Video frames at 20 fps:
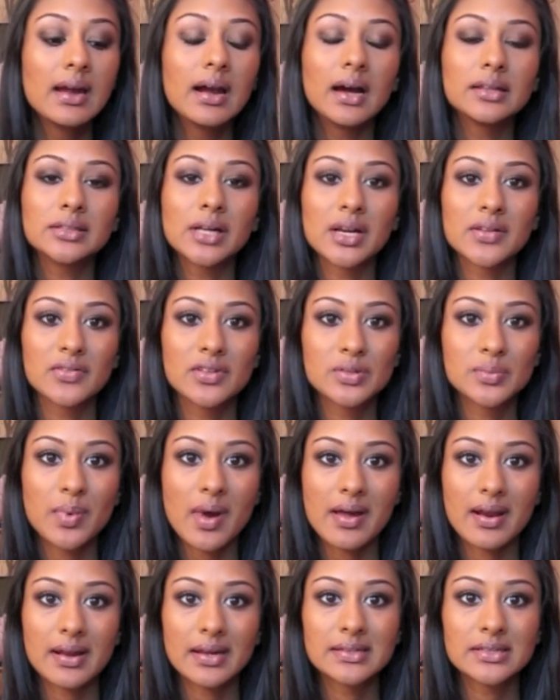a lot of these
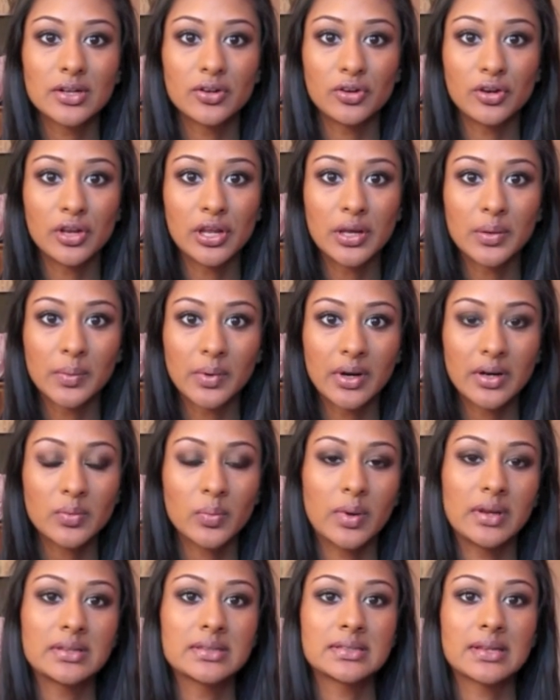products are newer
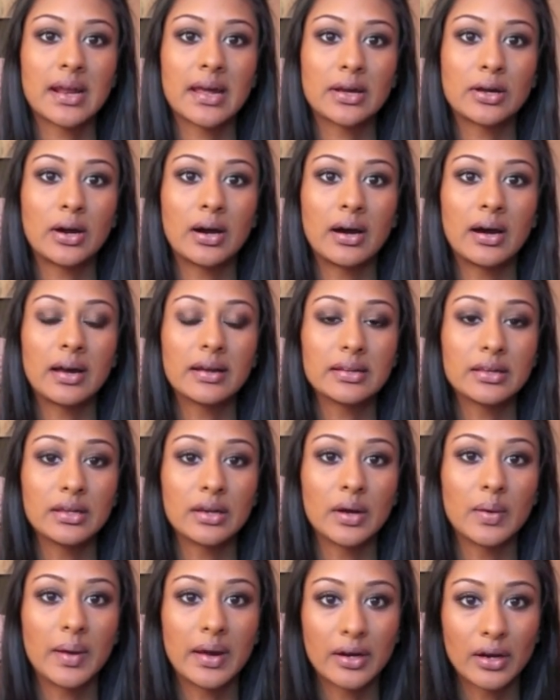ones that I got,
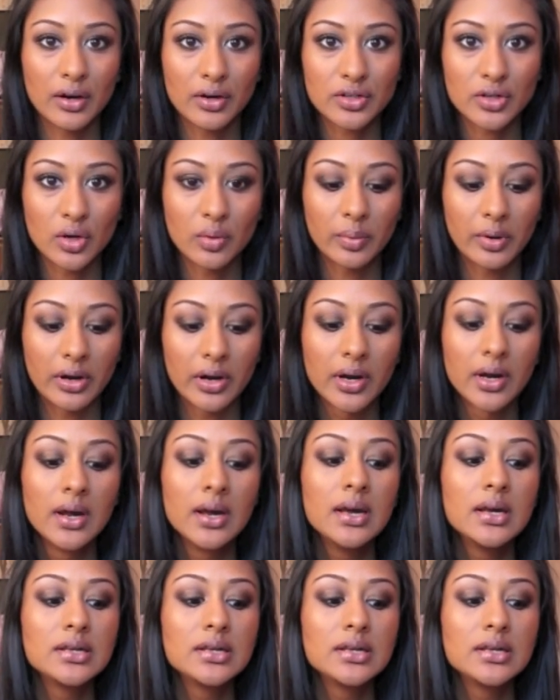in October.